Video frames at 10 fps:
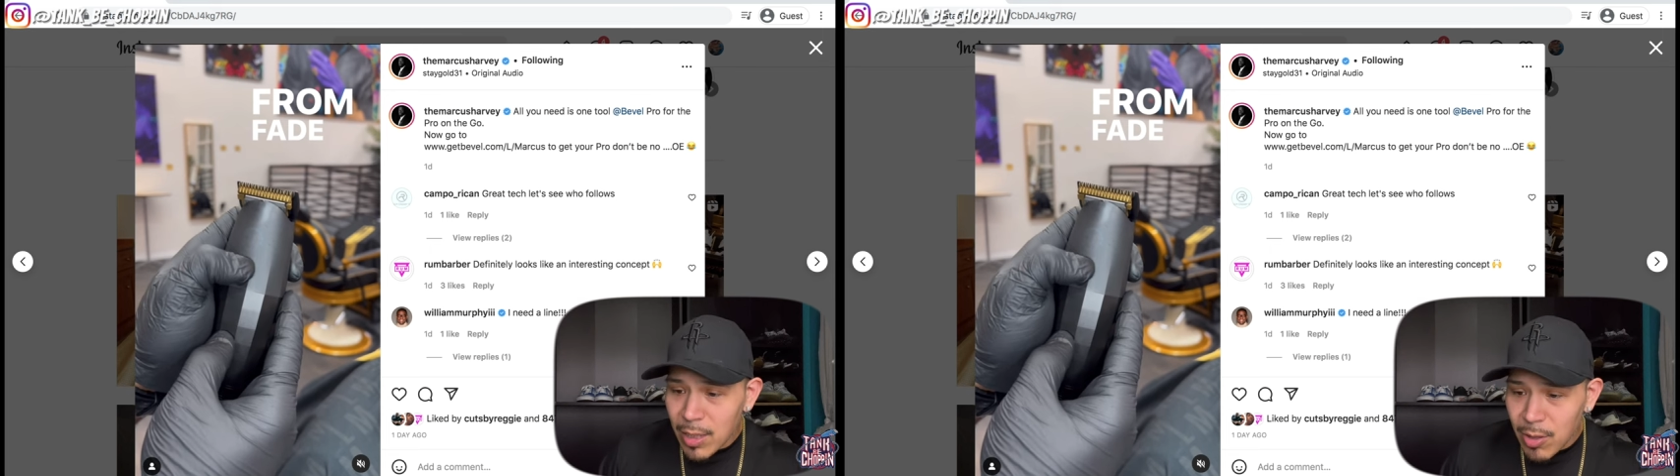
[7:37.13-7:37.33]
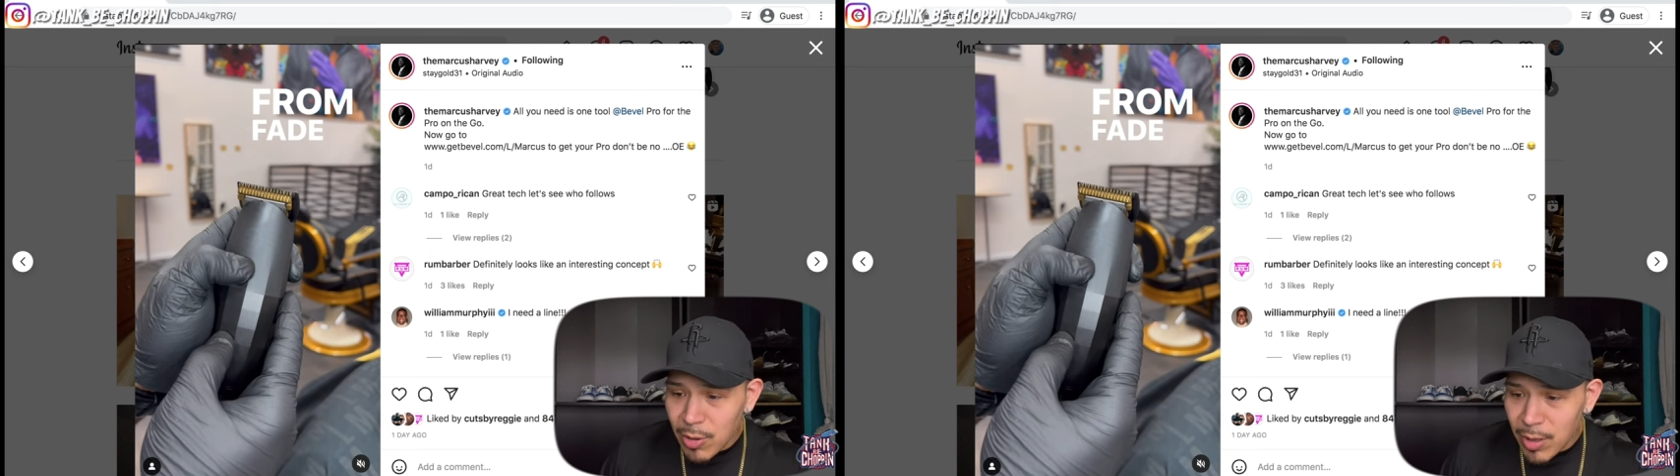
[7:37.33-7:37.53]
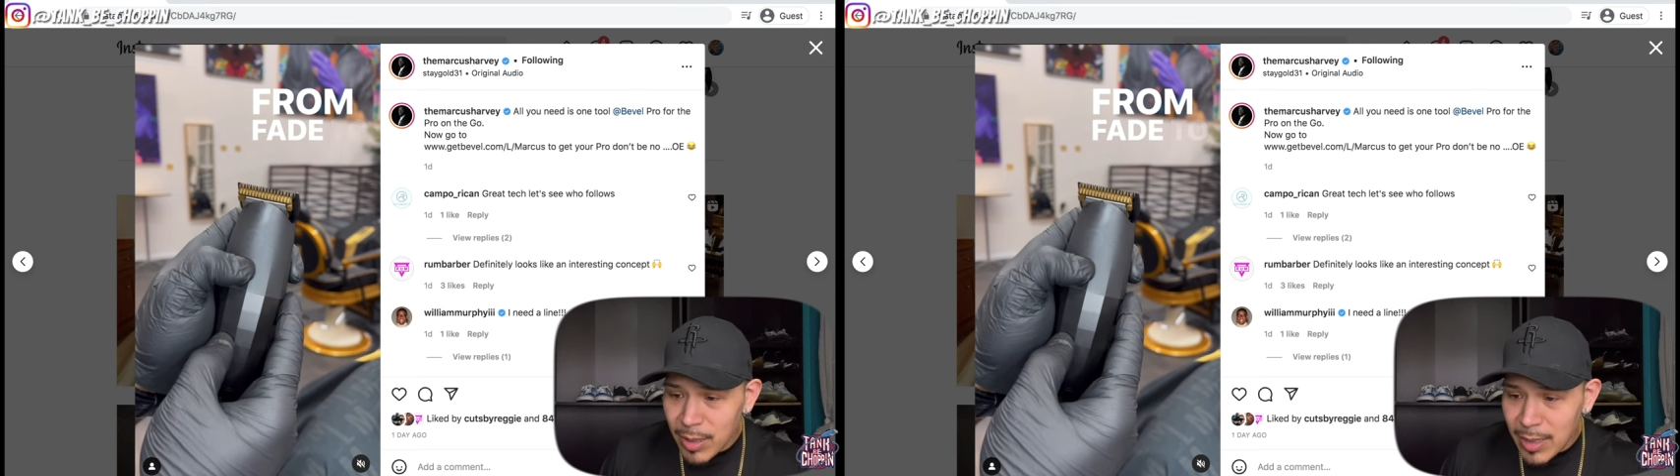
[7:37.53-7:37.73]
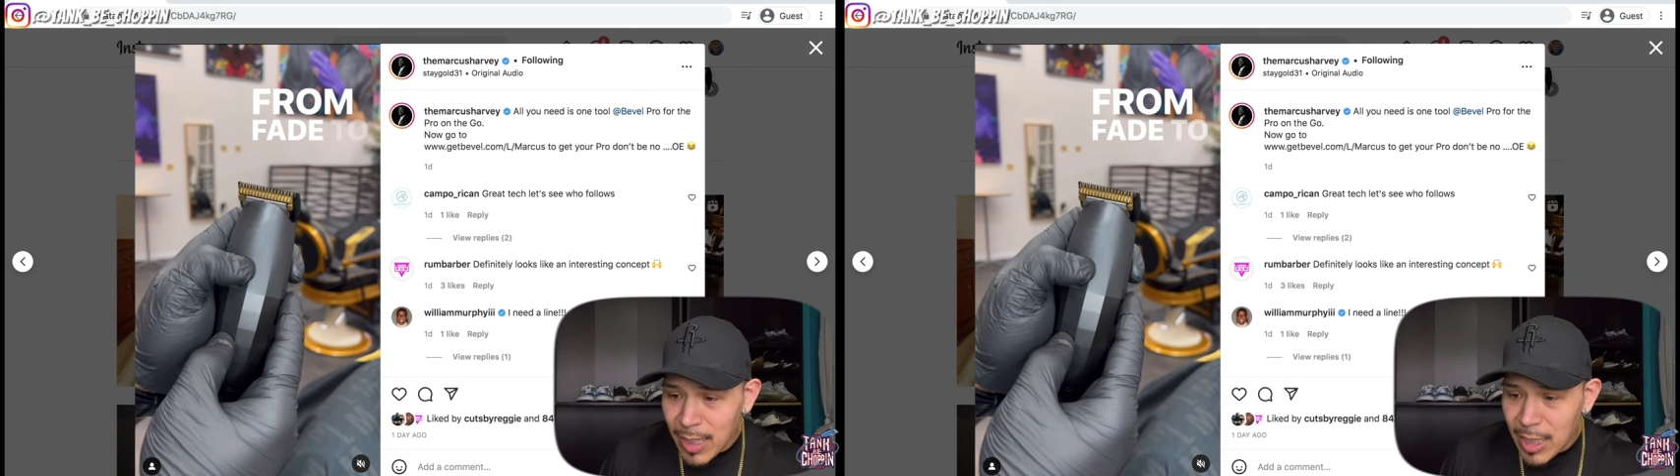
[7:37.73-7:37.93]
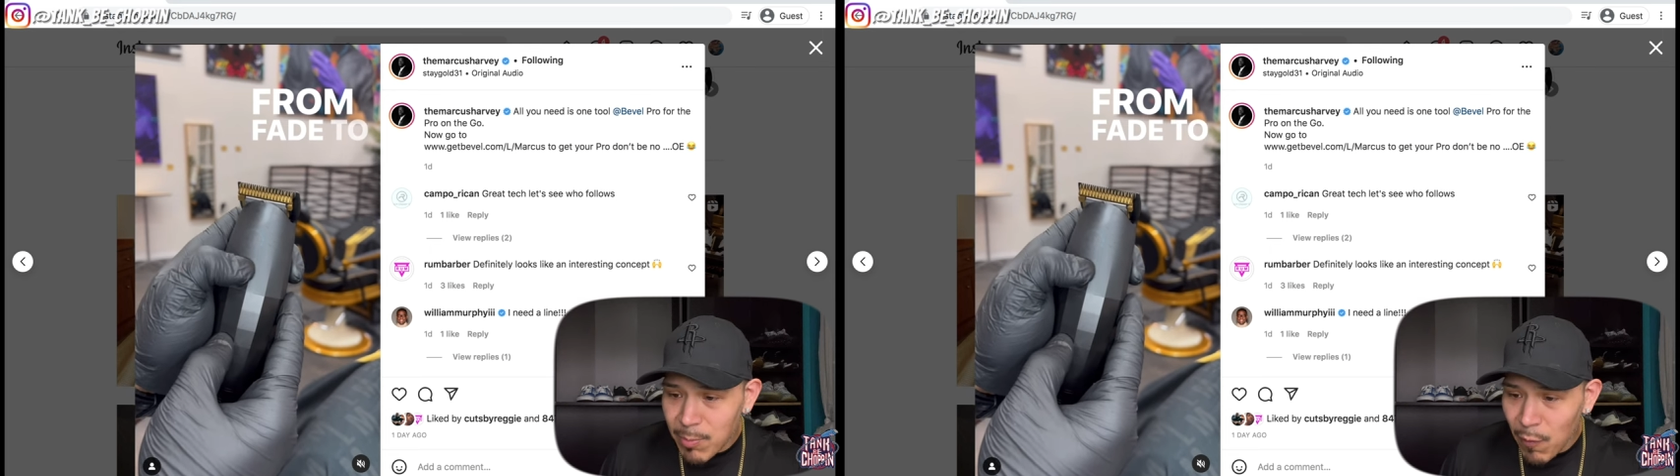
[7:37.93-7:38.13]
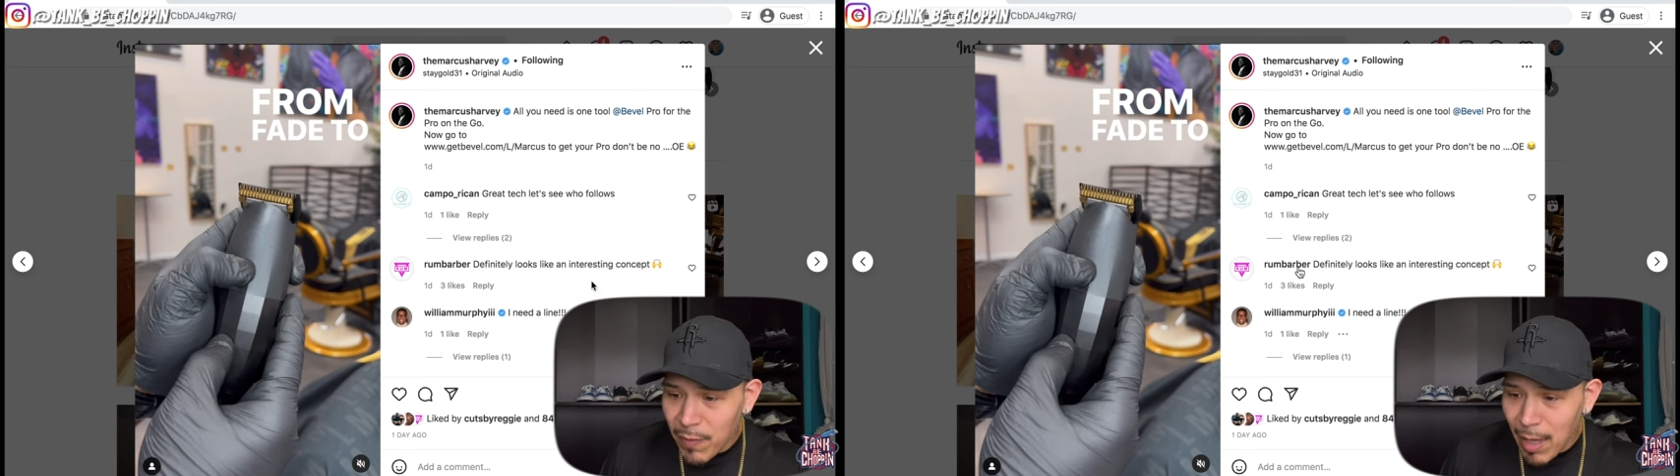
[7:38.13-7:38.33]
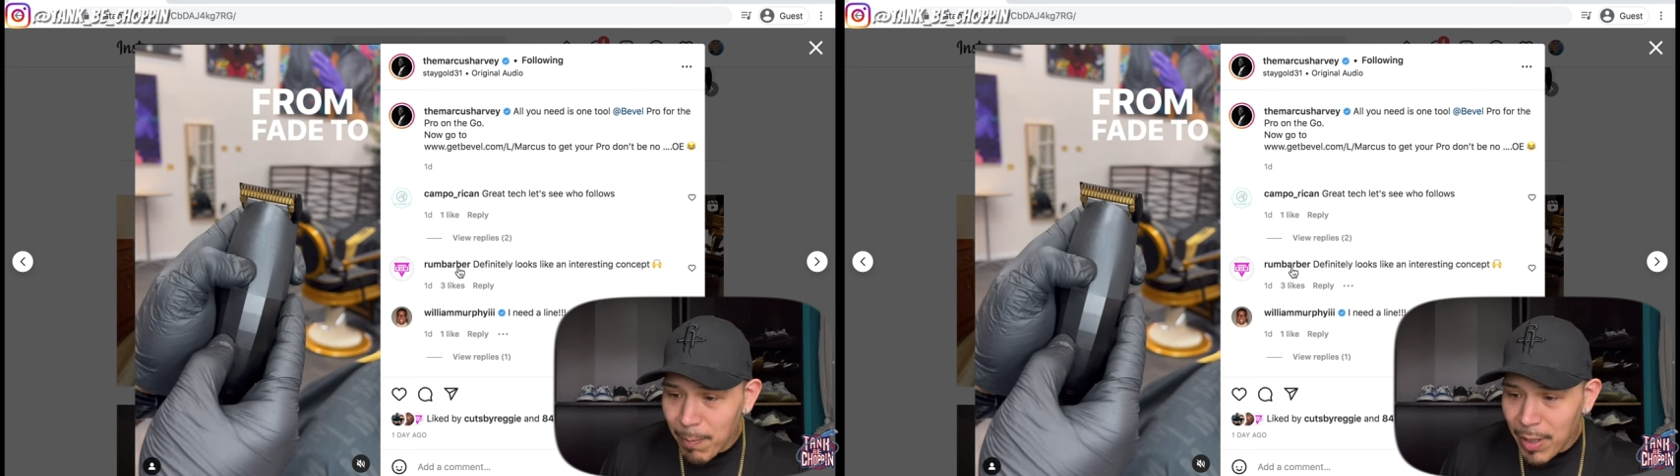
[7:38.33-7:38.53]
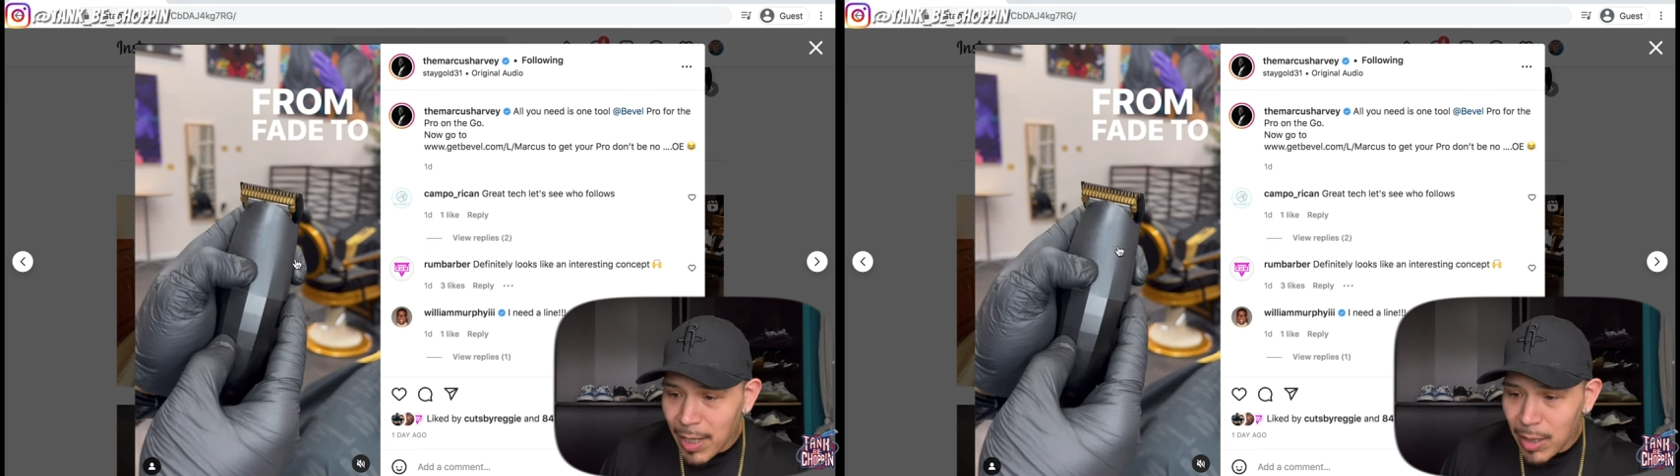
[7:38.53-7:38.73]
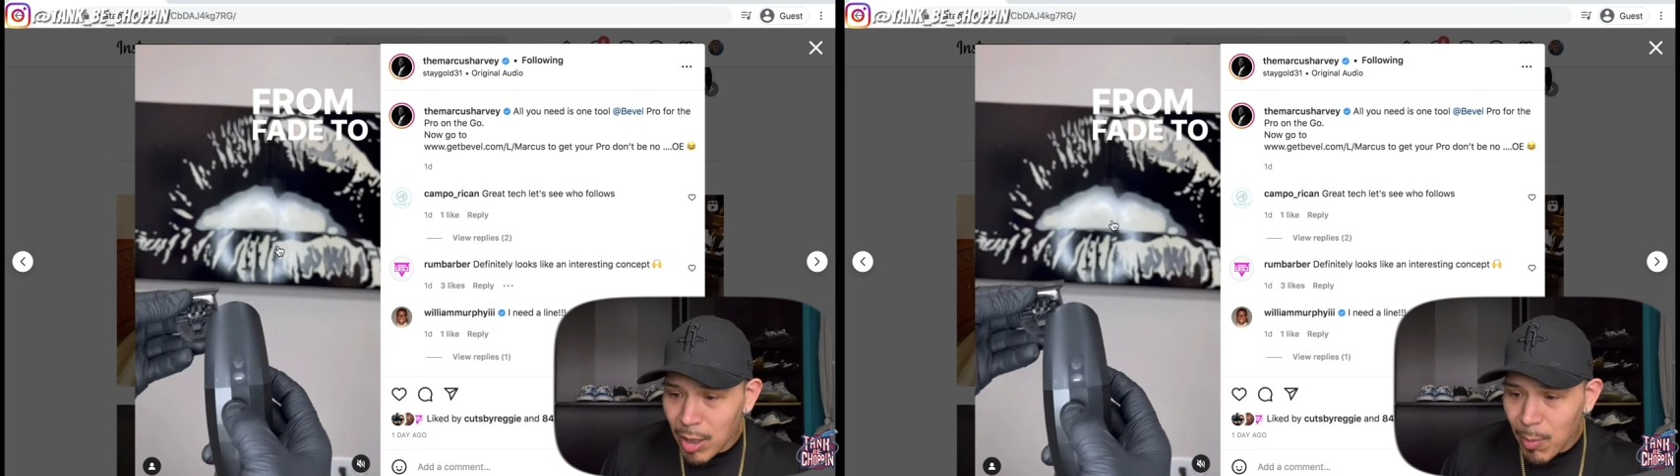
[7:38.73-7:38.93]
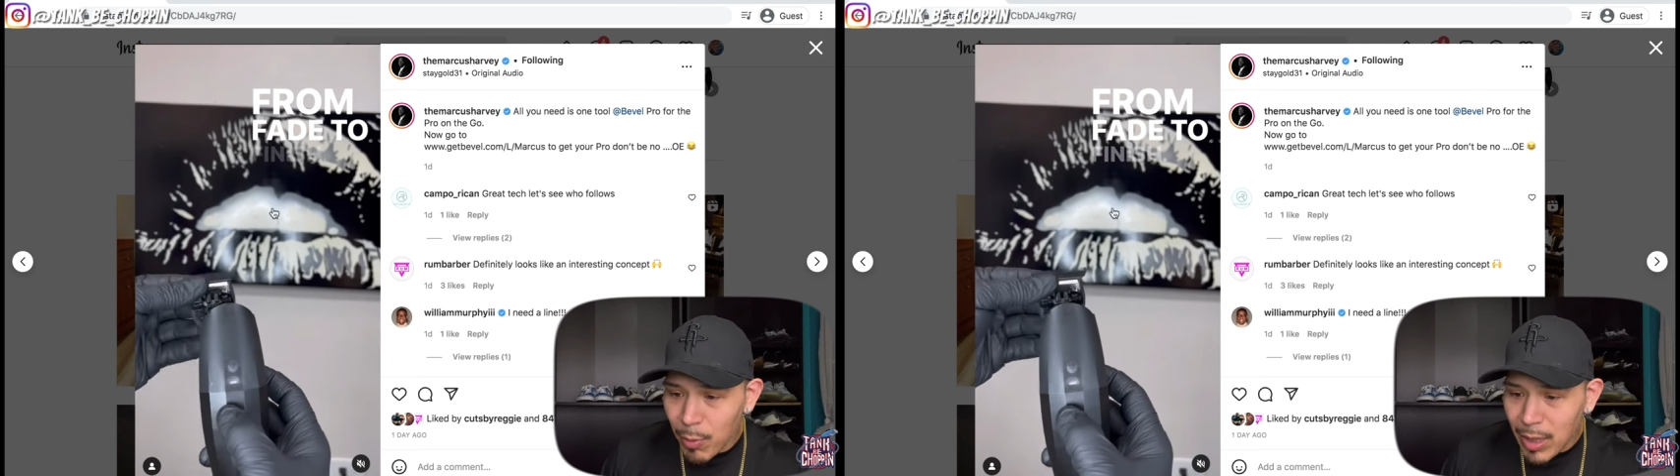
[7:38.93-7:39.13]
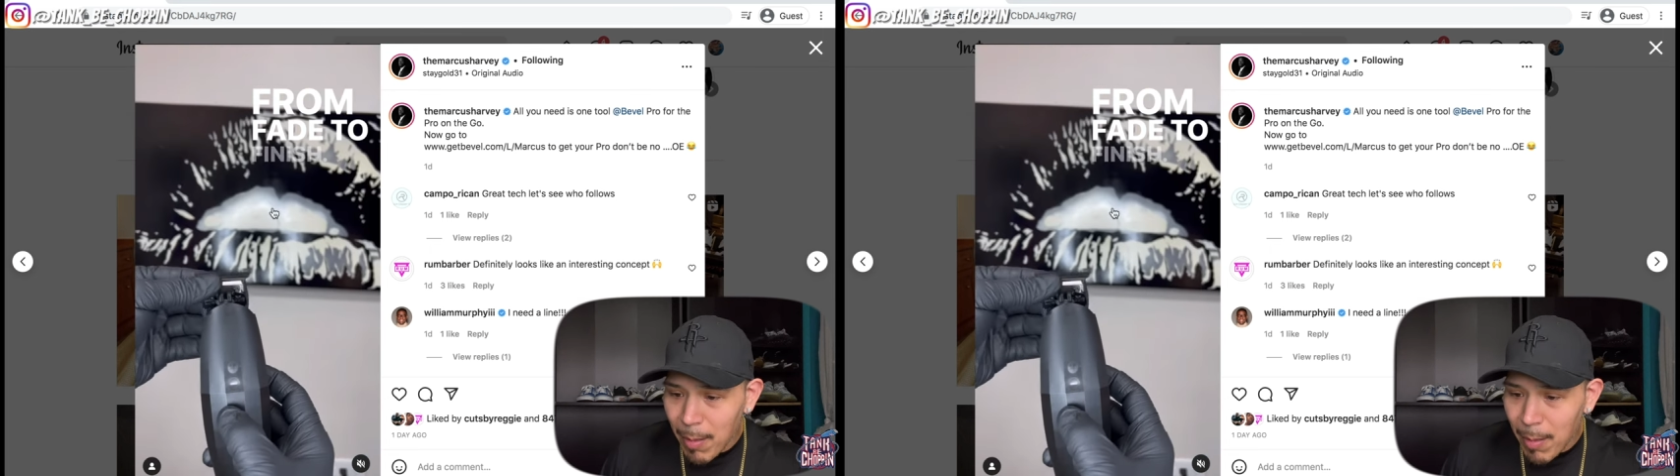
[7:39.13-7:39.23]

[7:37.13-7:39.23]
So as you can see, he's moving that blade up with